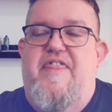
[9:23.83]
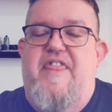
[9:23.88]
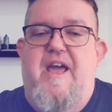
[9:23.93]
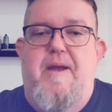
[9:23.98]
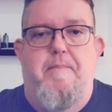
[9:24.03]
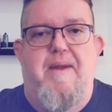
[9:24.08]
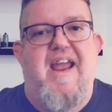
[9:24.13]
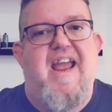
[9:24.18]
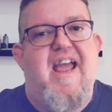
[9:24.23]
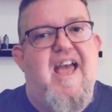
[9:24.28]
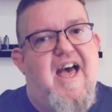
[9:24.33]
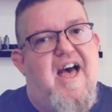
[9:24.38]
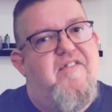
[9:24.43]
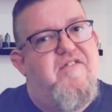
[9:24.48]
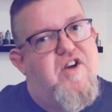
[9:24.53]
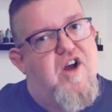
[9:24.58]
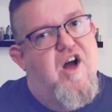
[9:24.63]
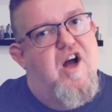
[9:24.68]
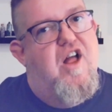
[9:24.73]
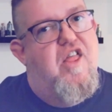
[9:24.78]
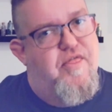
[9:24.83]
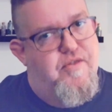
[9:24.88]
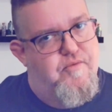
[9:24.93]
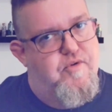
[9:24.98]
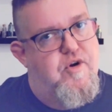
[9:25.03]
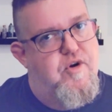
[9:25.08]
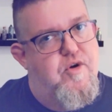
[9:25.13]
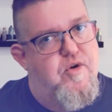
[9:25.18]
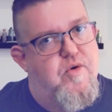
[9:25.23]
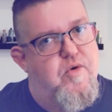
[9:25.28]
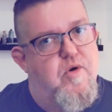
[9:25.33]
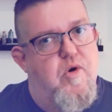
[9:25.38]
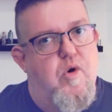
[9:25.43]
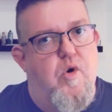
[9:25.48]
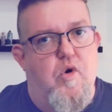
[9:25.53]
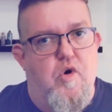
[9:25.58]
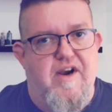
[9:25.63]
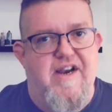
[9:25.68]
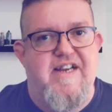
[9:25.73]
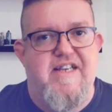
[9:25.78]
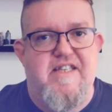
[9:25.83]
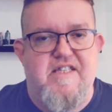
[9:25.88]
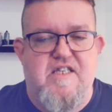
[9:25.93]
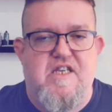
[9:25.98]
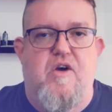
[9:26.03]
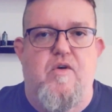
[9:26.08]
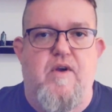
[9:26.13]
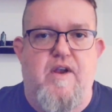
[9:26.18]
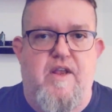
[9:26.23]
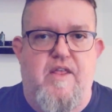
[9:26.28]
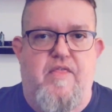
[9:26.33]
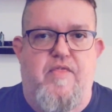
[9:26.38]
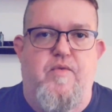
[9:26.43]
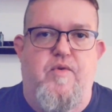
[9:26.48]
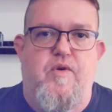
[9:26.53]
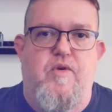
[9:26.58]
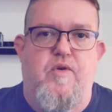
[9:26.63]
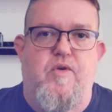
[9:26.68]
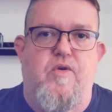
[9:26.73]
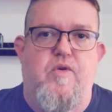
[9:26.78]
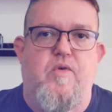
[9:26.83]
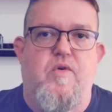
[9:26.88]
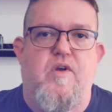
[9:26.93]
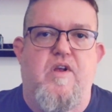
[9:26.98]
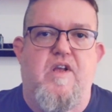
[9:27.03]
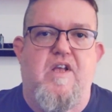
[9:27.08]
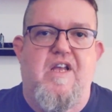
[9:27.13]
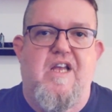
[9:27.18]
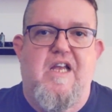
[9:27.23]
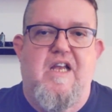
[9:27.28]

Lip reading: that may have gone through or is going through